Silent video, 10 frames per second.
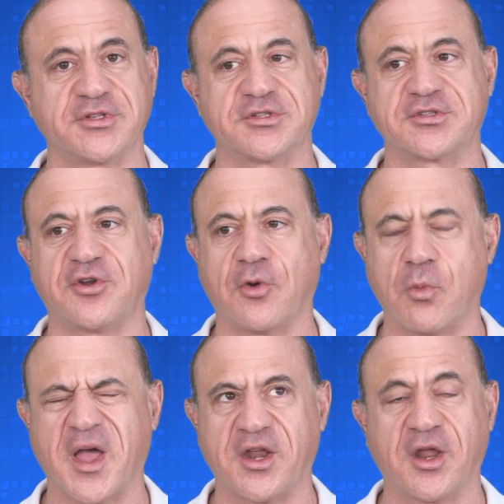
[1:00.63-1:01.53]
is to know
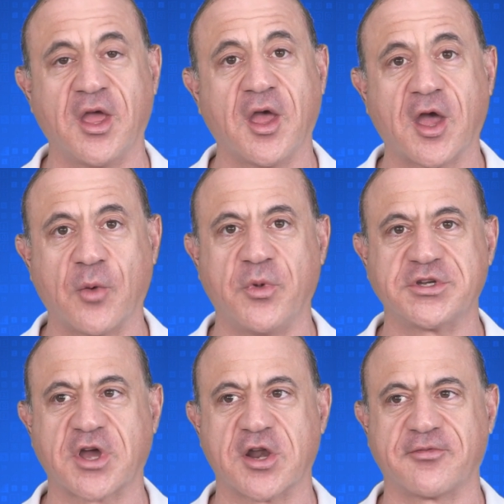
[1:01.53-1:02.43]
when and
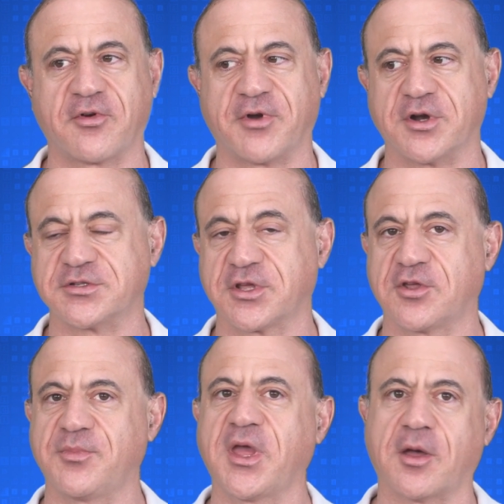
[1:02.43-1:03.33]
which kind of careers
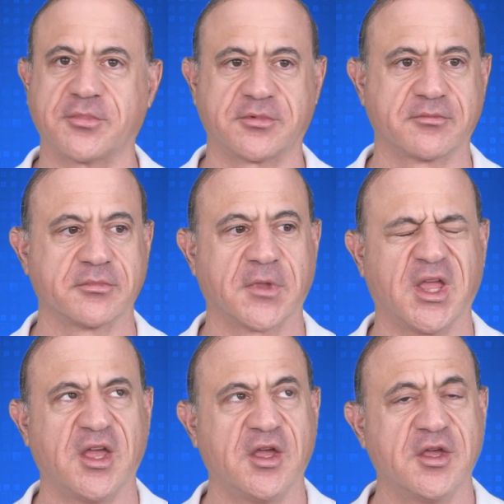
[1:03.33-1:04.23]
can be helped.
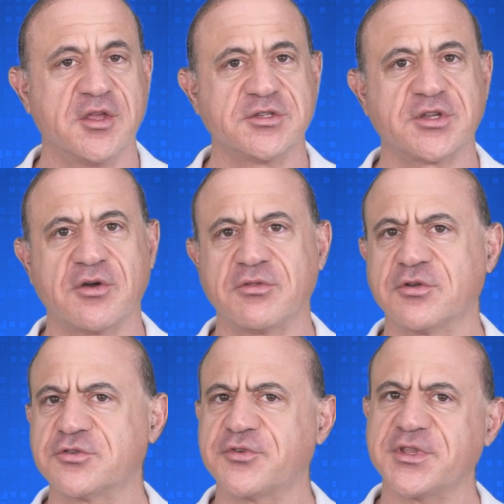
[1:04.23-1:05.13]
So,
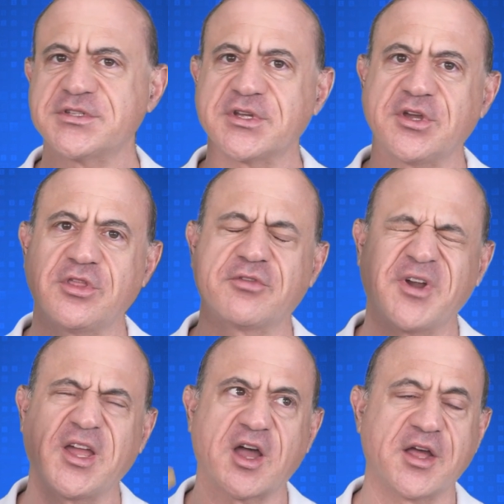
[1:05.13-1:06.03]
there's realistically
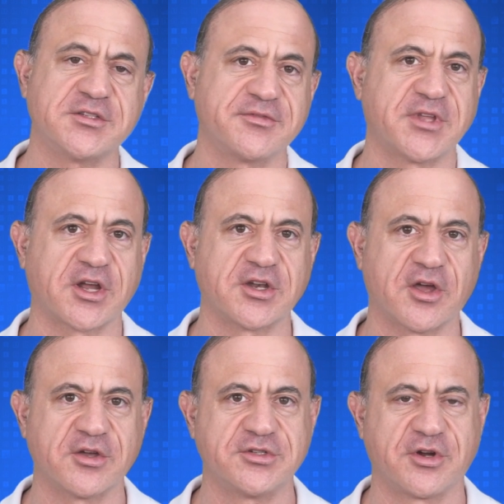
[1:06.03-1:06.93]
three kinds of
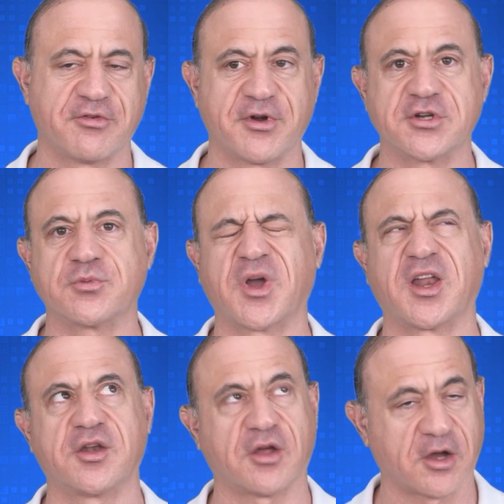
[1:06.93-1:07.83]
technology careers we're
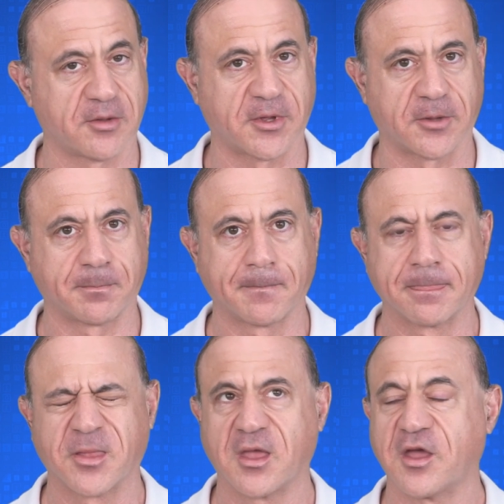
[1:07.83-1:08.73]
going to talk about.
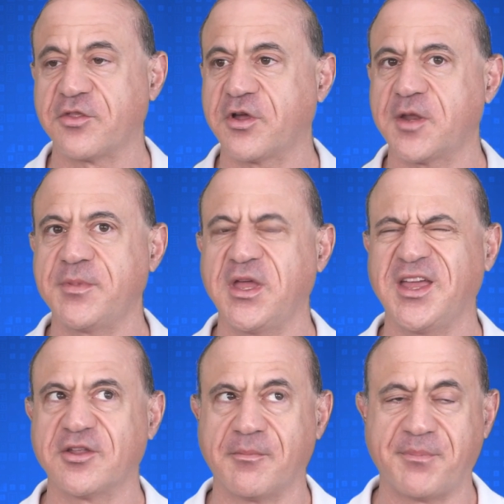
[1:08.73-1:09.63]
And they're going to be
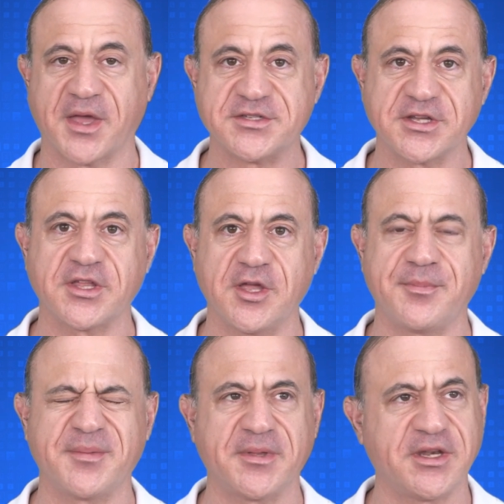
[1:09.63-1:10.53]
either basic
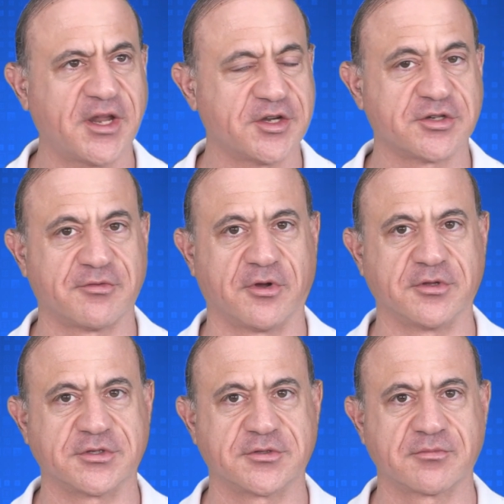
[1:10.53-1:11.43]
implementation
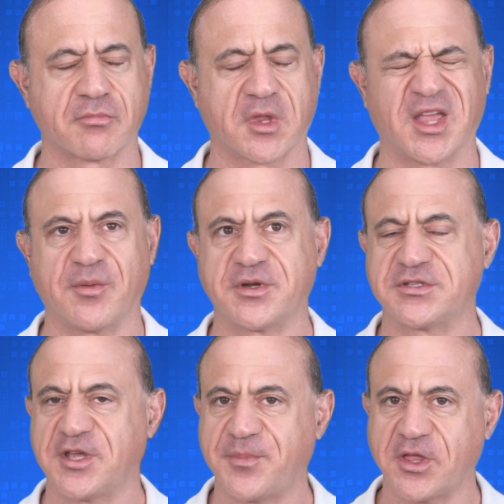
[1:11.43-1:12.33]
roles, which
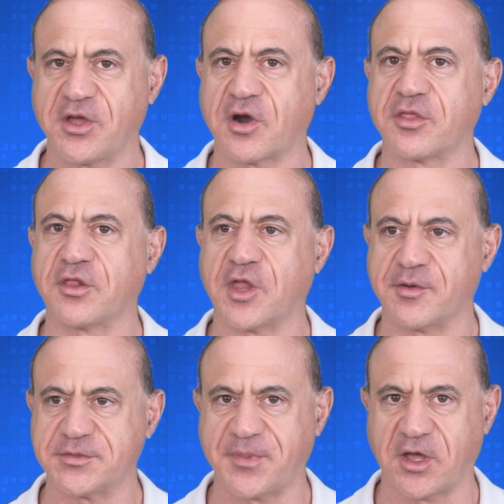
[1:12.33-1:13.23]
typically are the
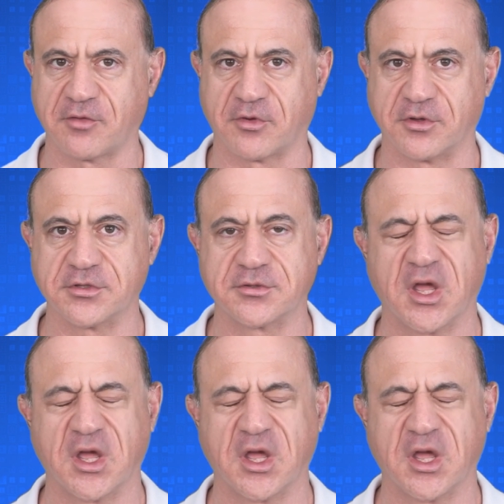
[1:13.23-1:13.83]
lowest paying roles.